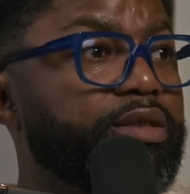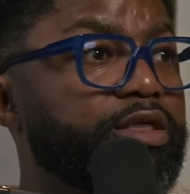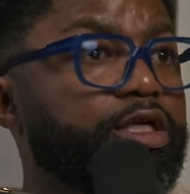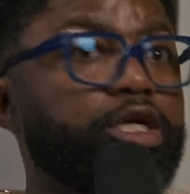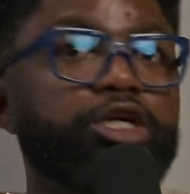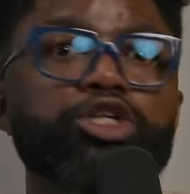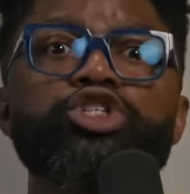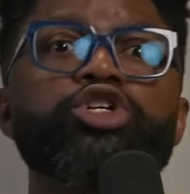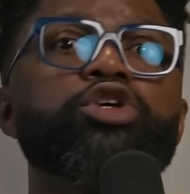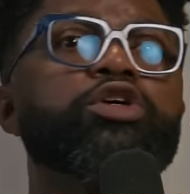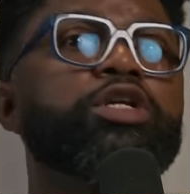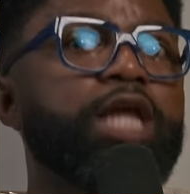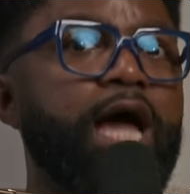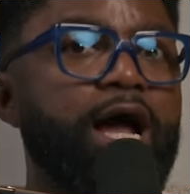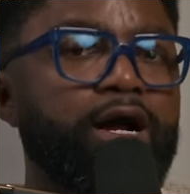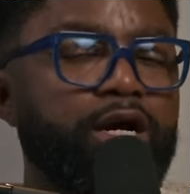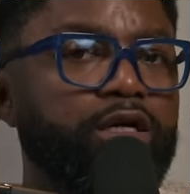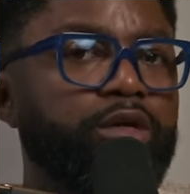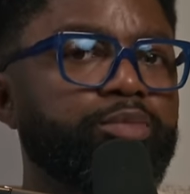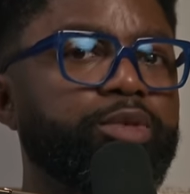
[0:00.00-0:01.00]
Because you're
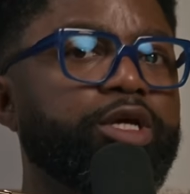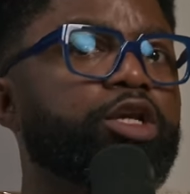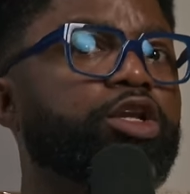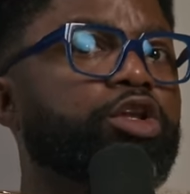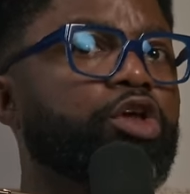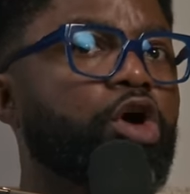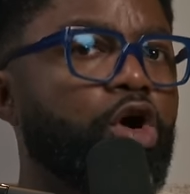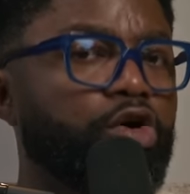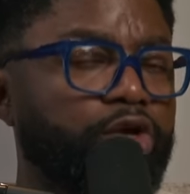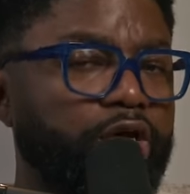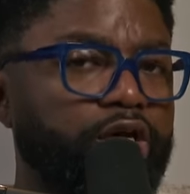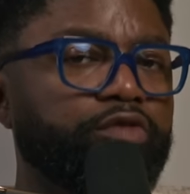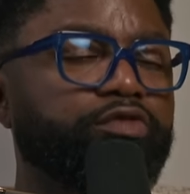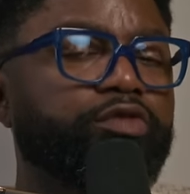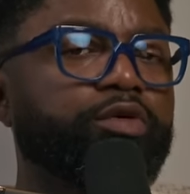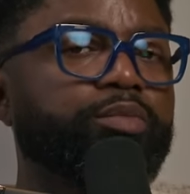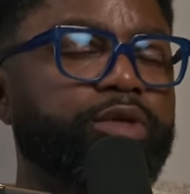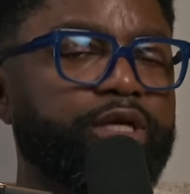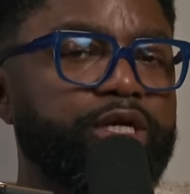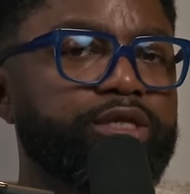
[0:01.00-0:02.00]
not going to be longing
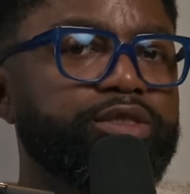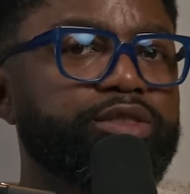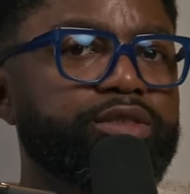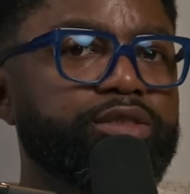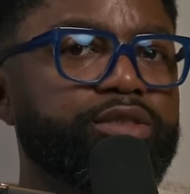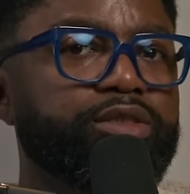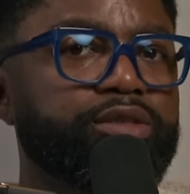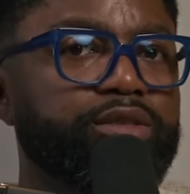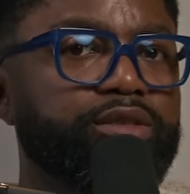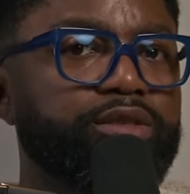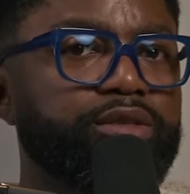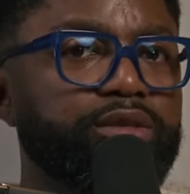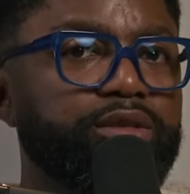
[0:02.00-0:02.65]
for places.